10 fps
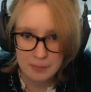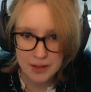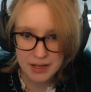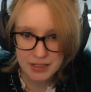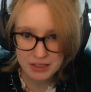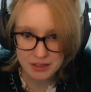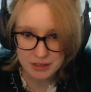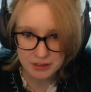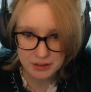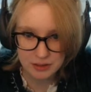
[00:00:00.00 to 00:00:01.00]

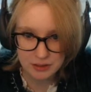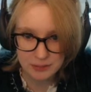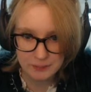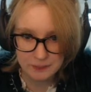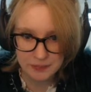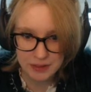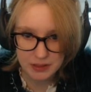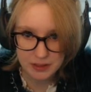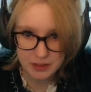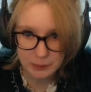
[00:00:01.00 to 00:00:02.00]
Patience. There's
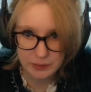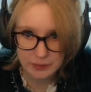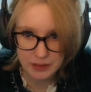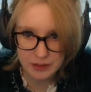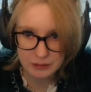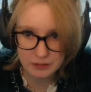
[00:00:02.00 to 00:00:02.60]
a couple of here.